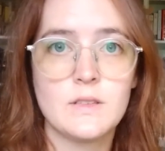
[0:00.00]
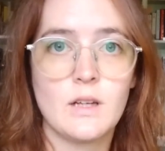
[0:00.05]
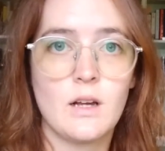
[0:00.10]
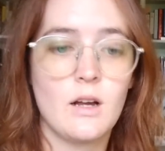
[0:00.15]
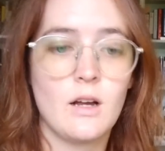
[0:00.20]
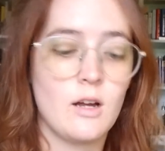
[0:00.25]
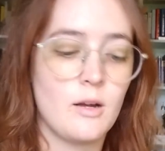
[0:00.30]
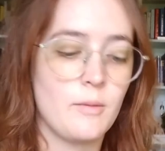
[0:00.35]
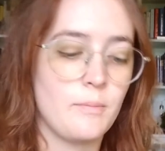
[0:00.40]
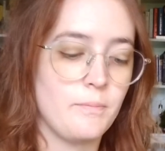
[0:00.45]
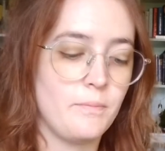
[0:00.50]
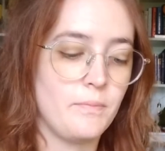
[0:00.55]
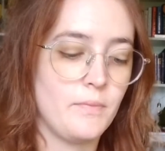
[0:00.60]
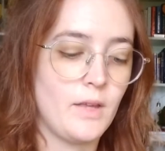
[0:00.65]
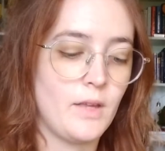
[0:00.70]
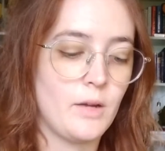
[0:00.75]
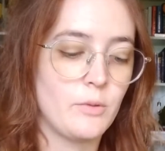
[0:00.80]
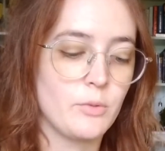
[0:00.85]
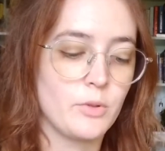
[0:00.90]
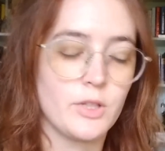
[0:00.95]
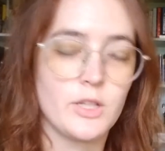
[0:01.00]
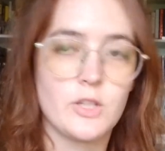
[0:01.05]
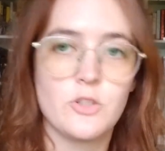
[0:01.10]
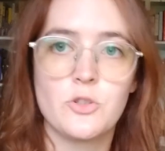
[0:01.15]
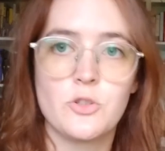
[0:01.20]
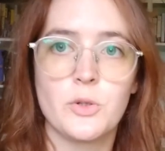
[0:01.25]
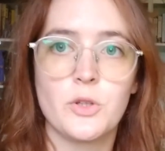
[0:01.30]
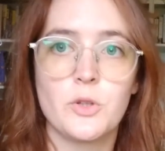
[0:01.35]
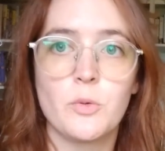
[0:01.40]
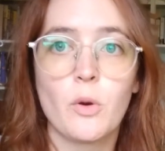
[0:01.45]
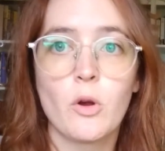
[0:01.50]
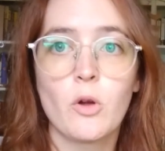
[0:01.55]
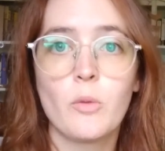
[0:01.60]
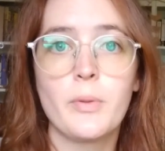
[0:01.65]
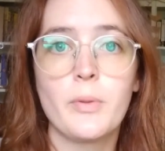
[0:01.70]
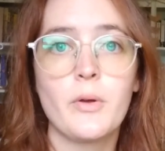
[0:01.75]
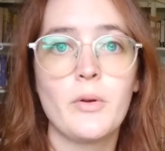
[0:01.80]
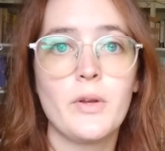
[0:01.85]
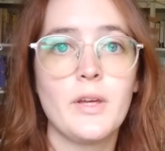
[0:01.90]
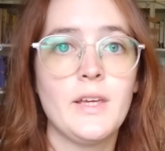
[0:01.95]
Um, I really enjoyed the world
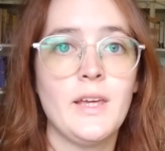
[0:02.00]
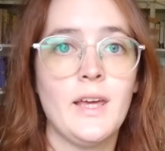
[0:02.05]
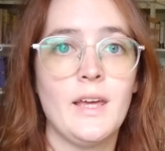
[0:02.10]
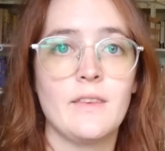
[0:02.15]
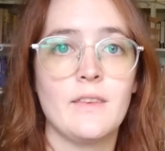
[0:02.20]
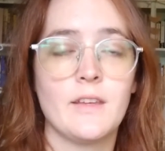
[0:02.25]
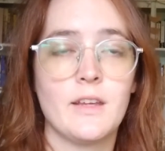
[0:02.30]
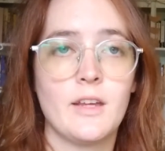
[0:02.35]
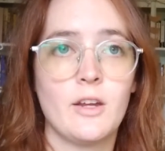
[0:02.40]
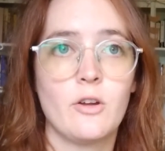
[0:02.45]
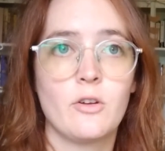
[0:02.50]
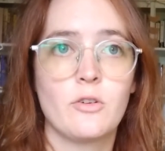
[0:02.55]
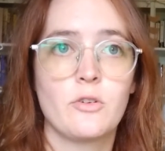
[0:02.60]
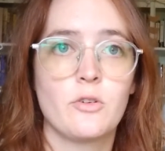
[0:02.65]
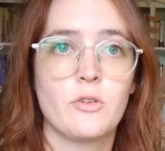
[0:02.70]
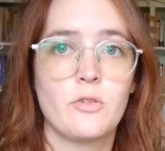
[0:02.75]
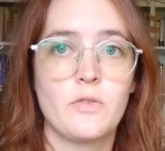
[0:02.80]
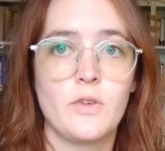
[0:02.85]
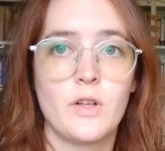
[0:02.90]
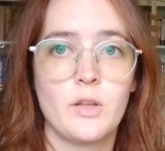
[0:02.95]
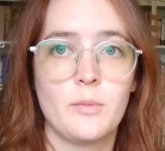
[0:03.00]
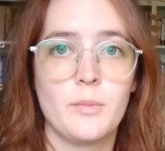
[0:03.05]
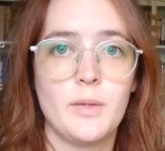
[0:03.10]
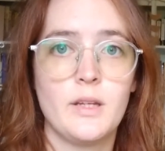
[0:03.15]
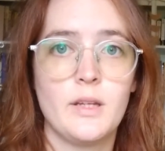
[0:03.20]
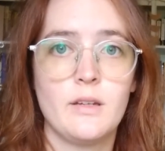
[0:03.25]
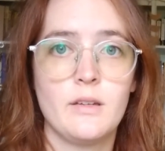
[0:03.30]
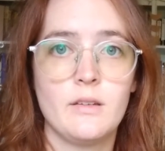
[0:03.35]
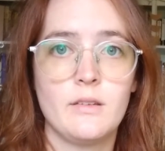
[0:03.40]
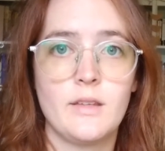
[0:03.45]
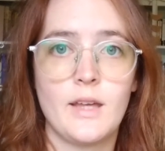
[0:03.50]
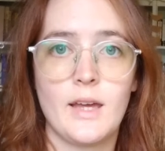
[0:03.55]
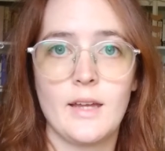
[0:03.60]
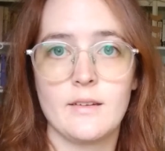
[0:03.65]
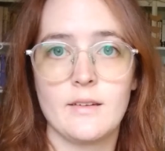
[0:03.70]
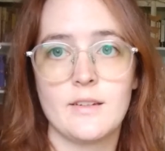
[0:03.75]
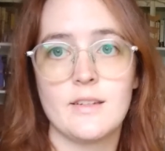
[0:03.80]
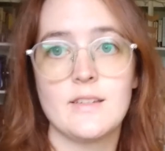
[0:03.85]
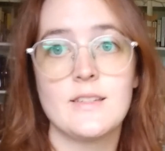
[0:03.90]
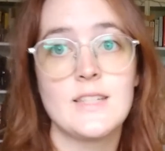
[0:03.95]
building and the character development that
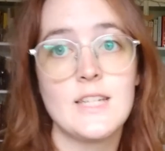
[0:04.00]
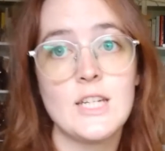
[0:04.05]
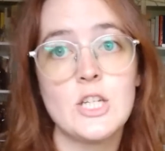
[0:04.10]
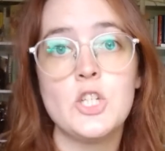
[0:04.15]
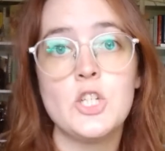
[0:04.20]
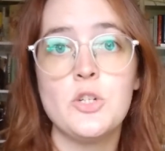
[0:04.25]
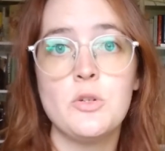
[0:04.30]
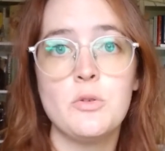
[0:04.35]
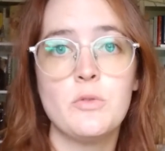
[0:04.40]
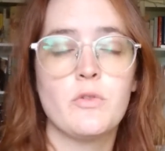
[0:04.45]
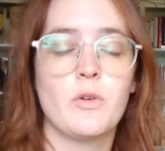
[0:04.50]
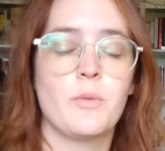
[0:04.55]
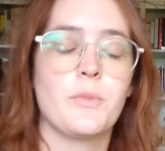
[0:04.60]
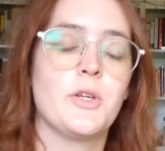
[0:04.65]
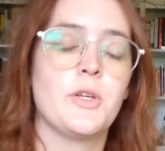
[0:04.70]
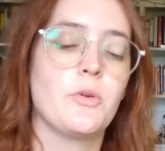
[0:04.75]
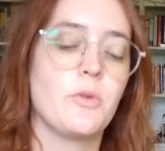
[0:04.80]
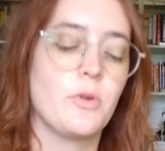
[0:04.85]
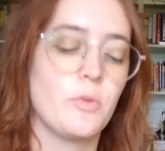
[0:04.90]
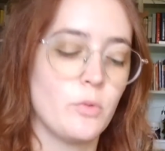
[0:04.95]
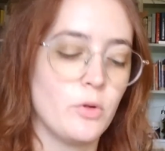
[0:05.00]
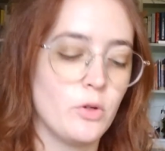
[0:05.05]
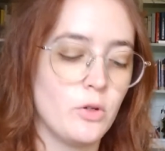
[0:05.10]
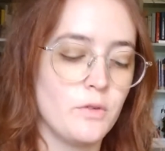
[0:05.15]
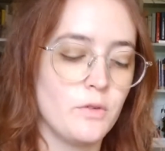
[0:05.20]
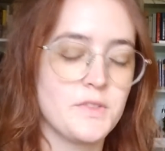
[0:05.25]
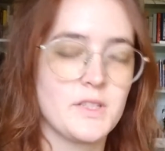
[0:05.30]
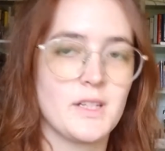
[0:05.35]
continued from The Gilded Wolves,